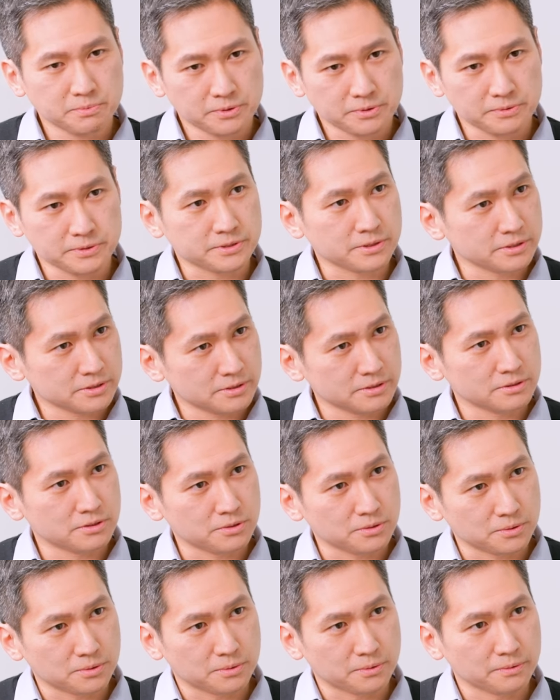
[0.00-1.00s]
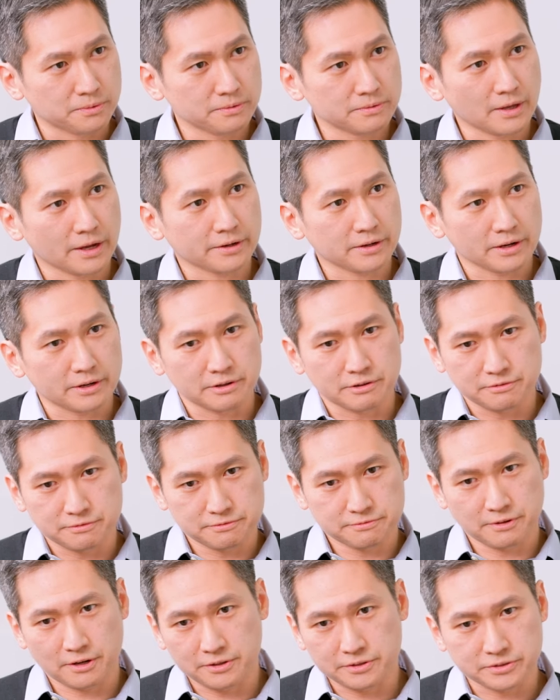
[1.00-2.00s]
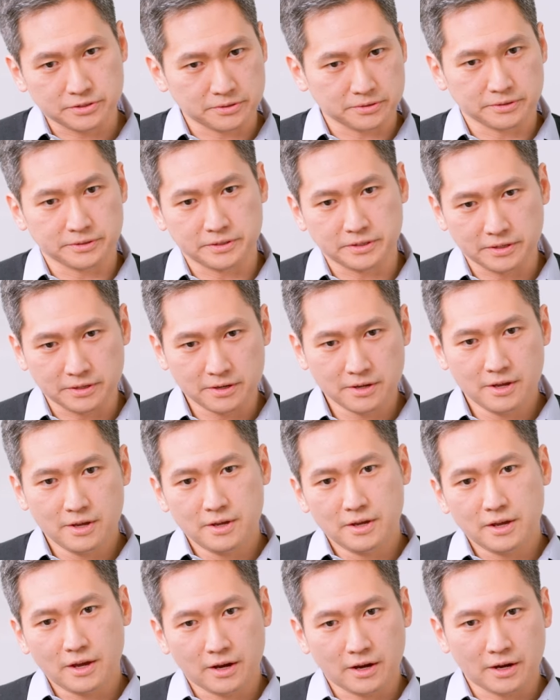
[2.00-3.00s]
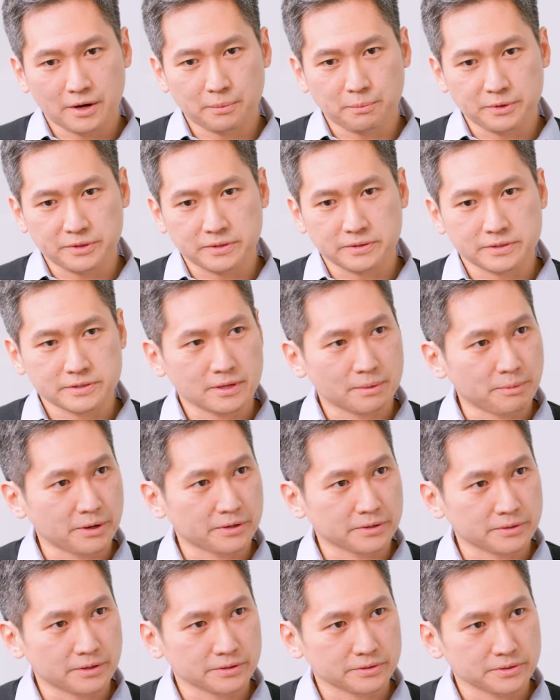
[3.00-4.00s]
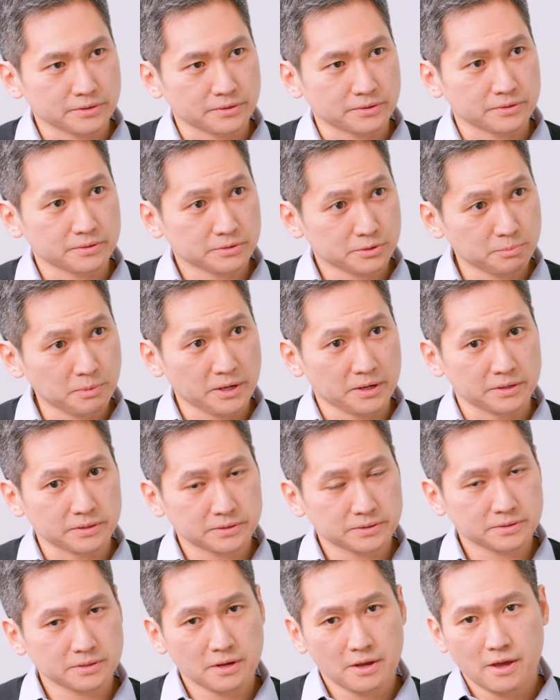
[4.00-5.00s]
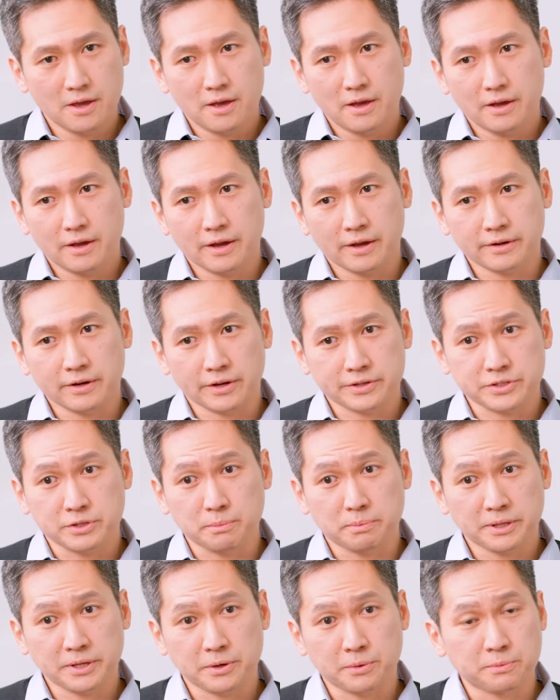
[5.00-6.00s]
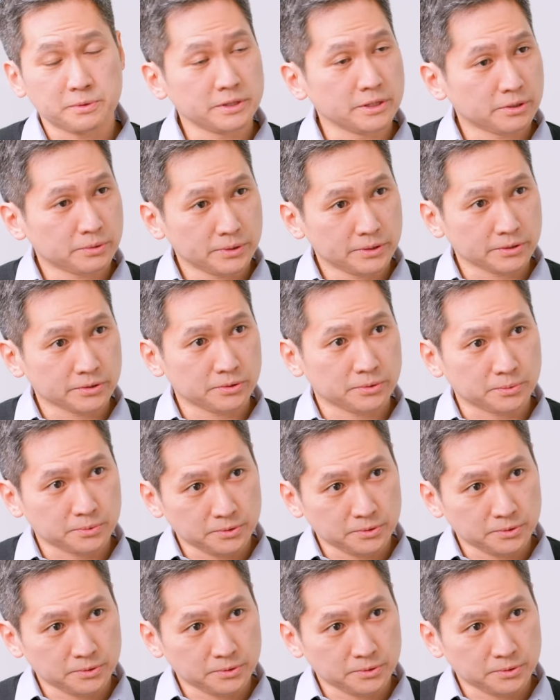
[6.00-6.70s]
more resistant to that kind of volatility within the semiconductor space, and actually play a really critical